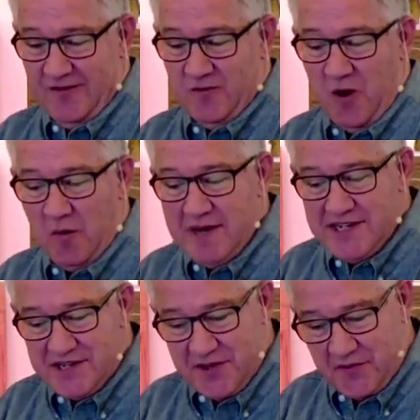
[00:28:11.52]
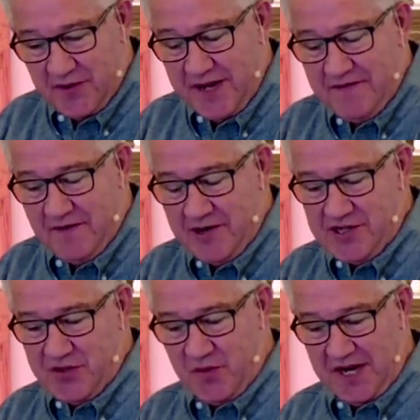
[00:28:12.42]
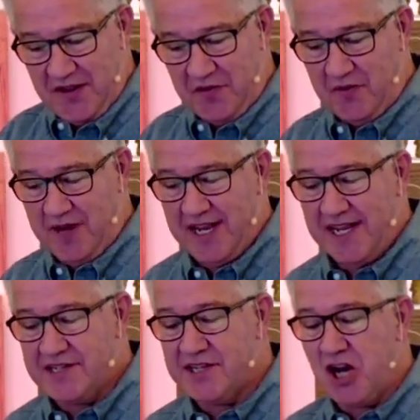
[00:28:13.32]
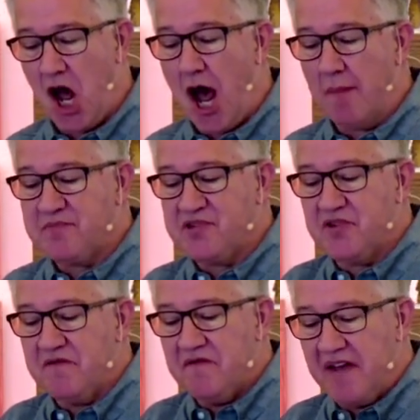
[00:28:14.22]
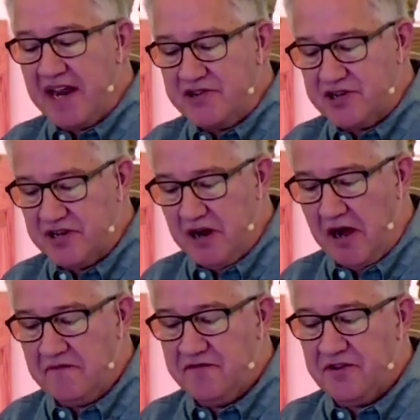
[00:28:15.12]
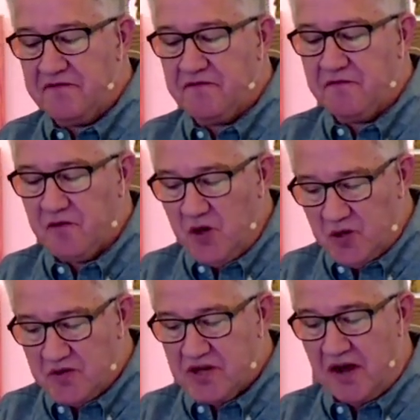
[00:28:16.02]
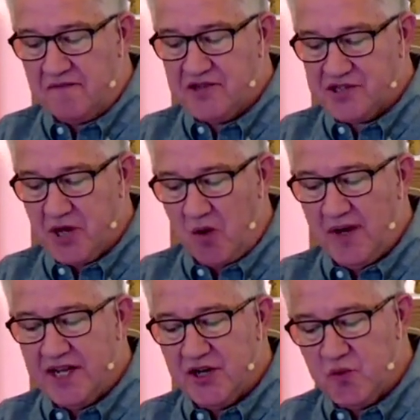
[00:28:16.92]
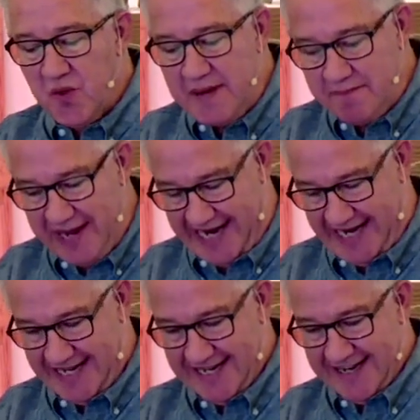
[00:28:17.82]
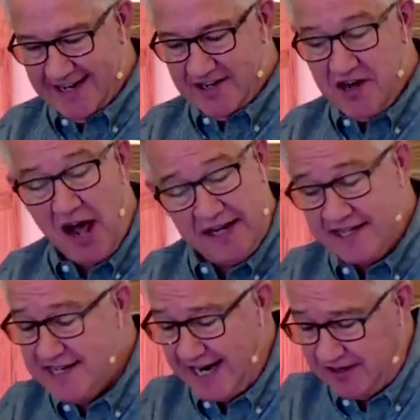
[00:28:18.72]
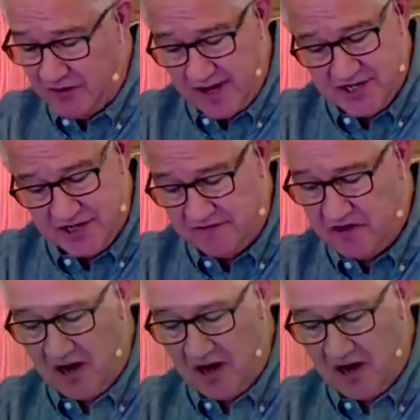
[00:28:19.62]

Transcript: Romans three, verse twenty-three, is an observation of the fruit of sowing and reaping, not a declaration of